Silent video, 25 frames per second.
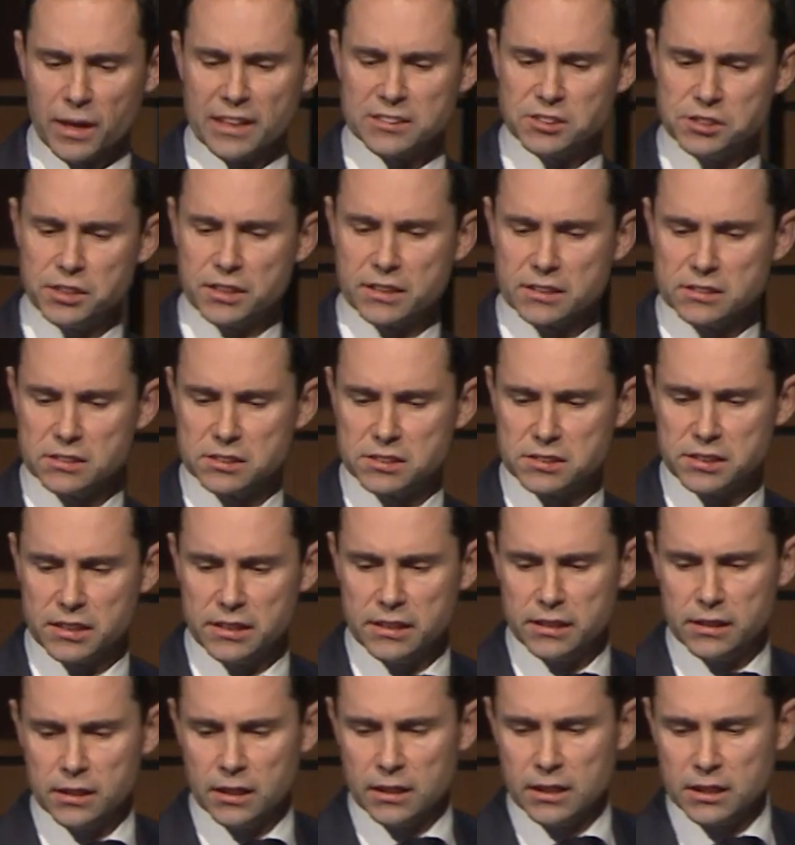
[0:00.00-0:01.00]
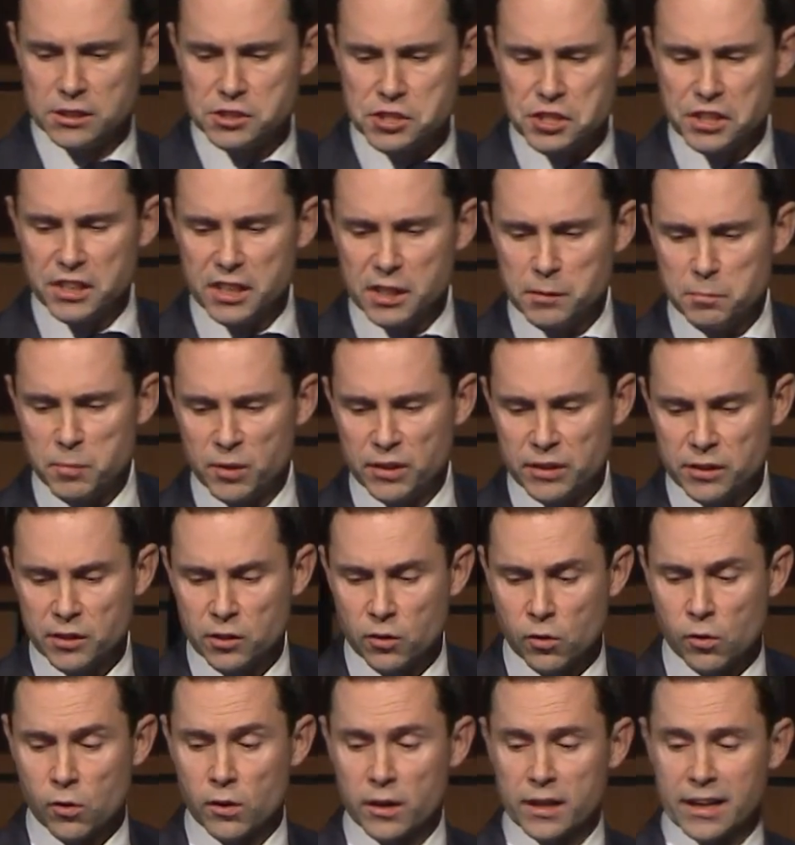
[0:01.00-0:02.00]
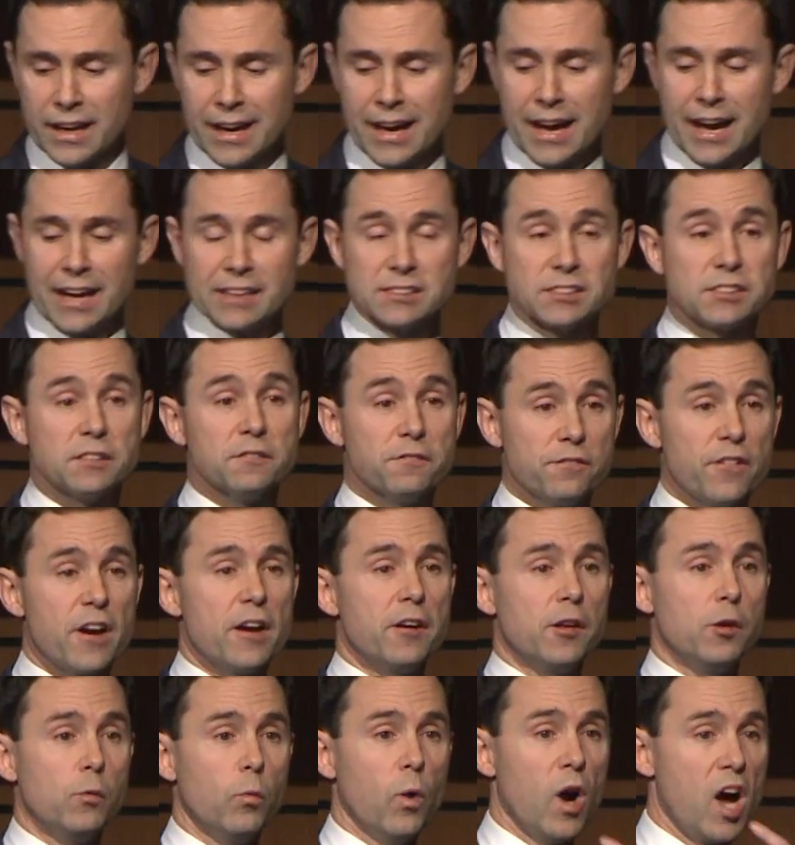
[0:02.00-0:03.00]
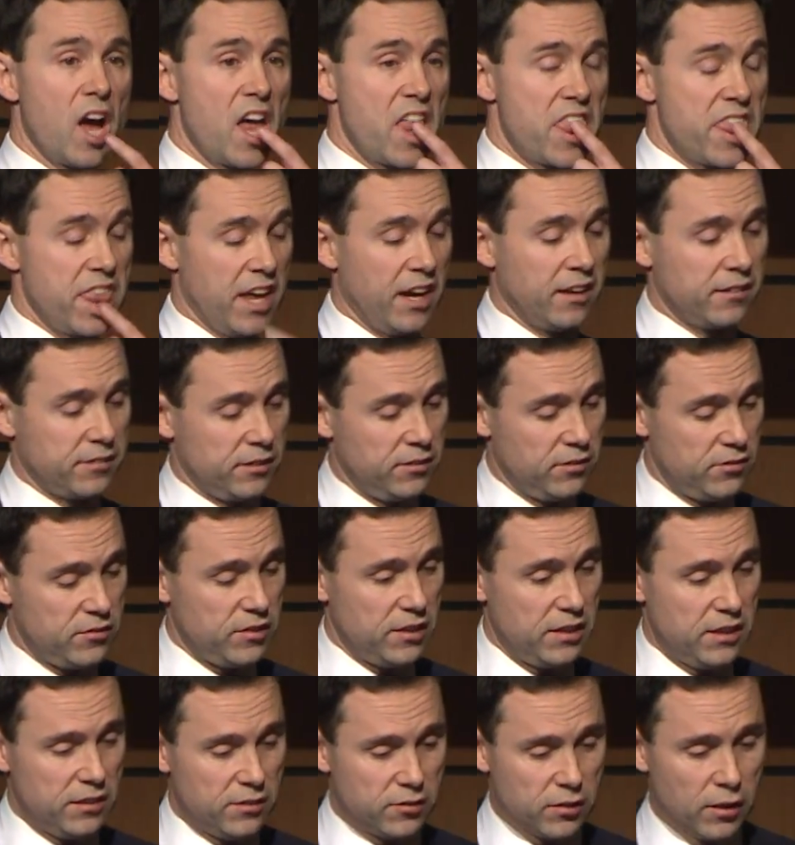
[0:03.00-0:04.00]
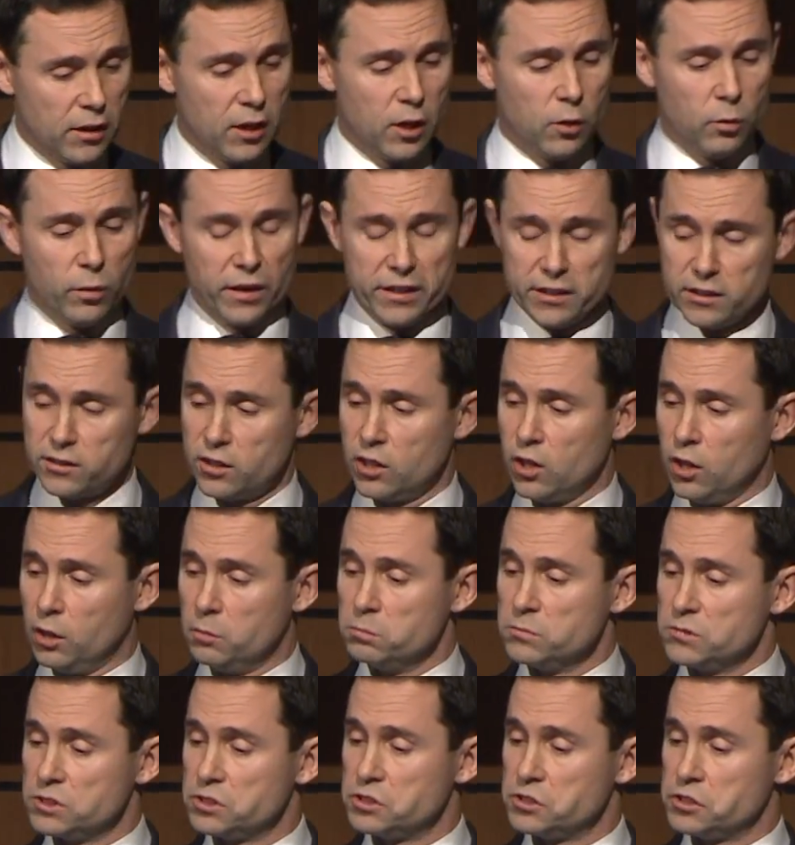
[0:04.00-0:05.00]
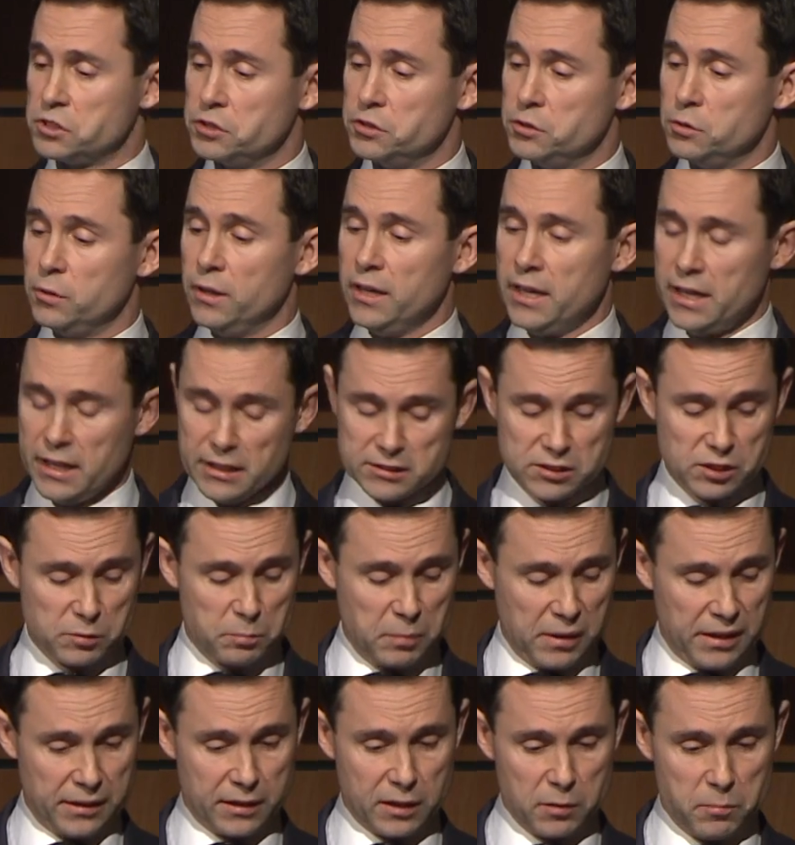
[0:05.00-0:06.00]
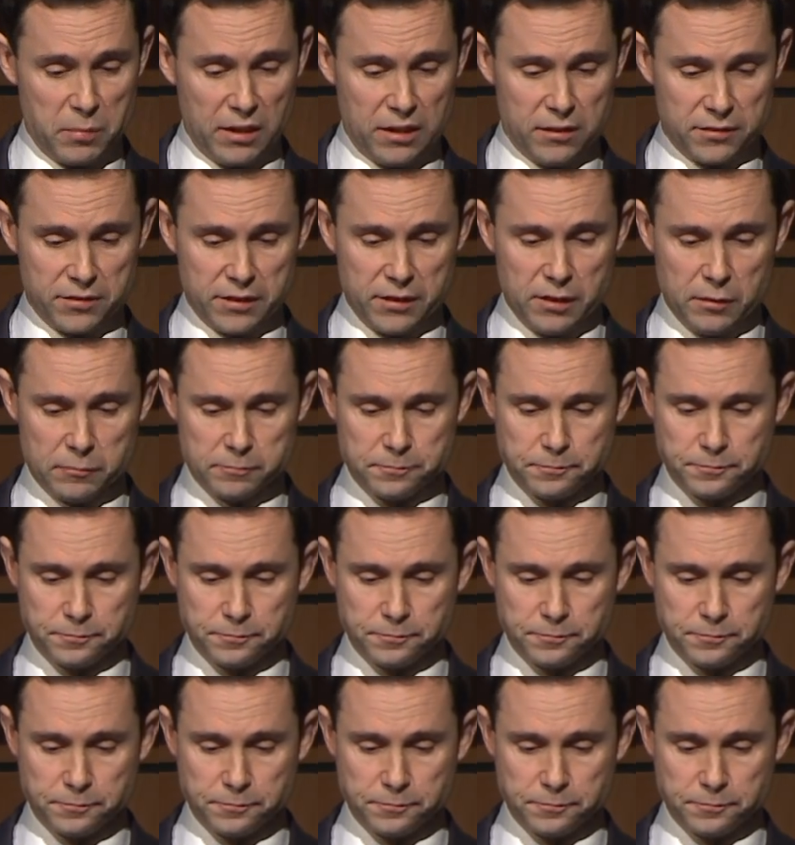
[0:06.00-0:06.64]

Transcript: as you can see, GDPR casts a very wide net indeed when it comes to its applicability.